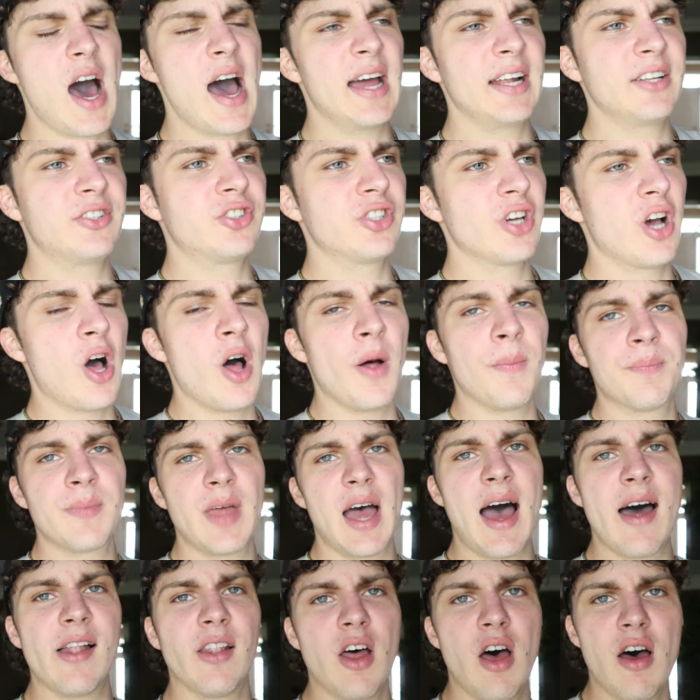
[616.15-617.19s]
All right, y'all.
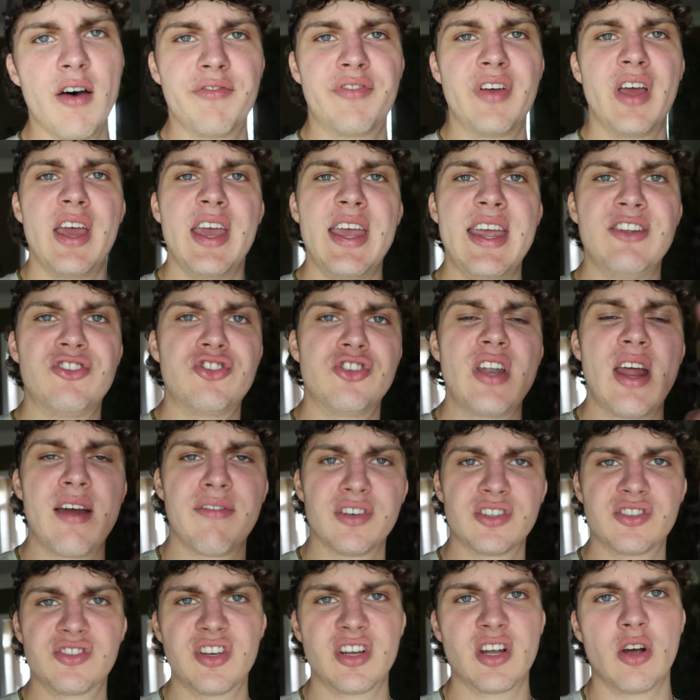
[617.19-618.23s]
I love each and
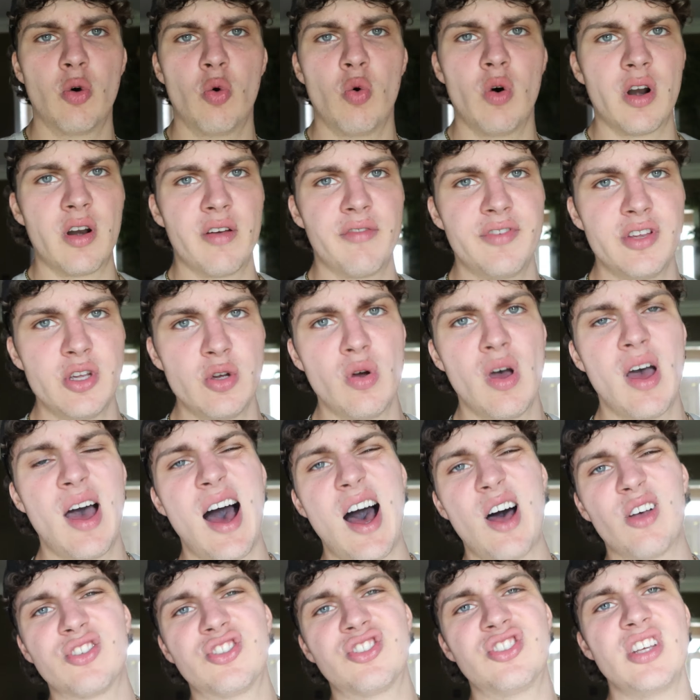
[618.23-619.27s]
every single one of you.
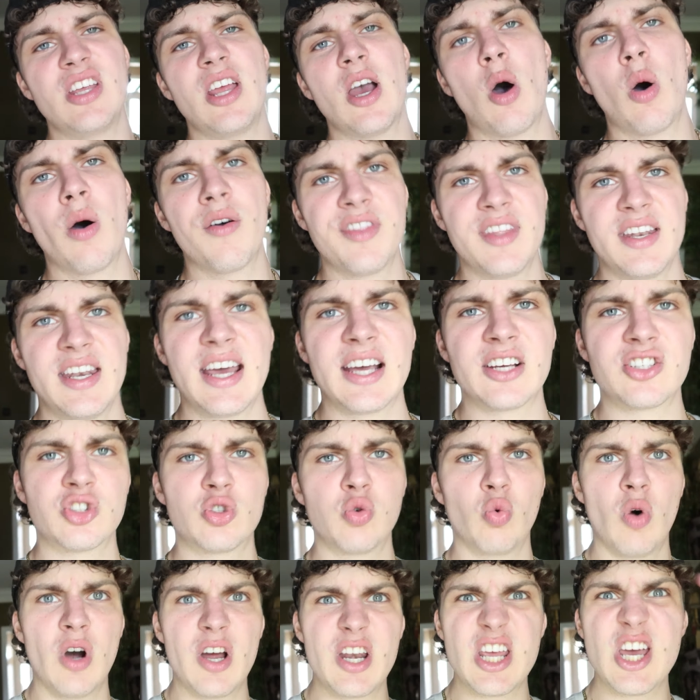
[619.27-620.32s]
I'll see y'all in the next
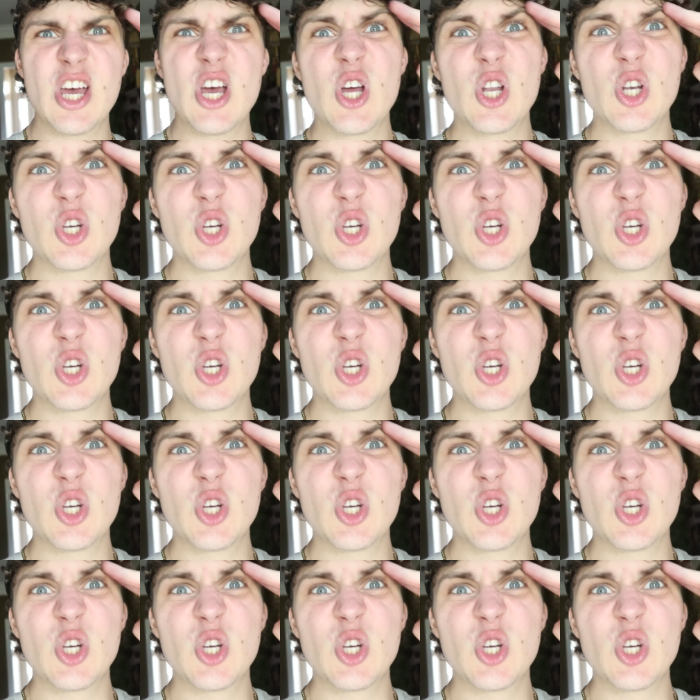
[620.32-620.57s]
one.